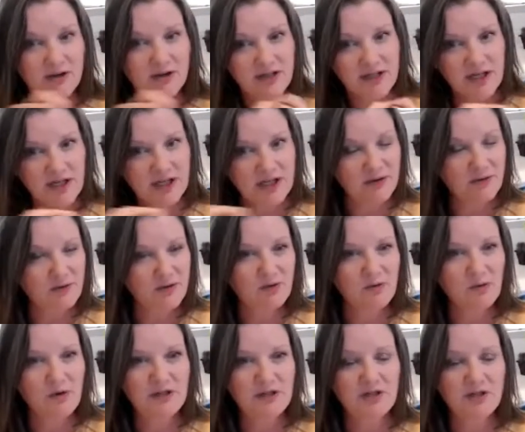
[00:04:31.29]
You teach it
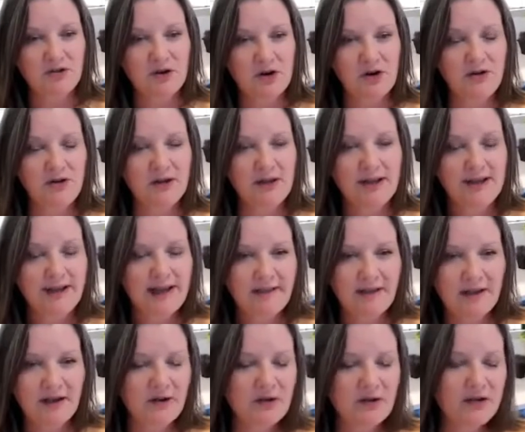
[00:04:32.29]
with one stroke
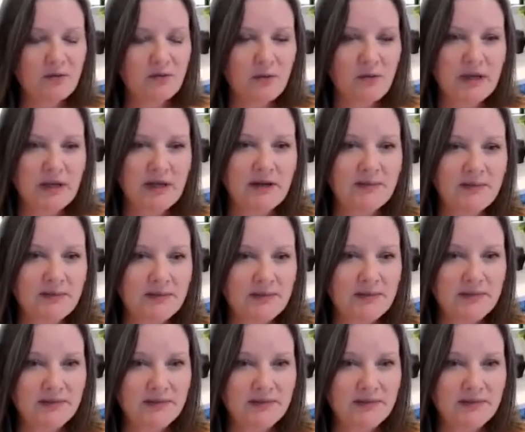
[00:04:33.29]
and then you hit repeat.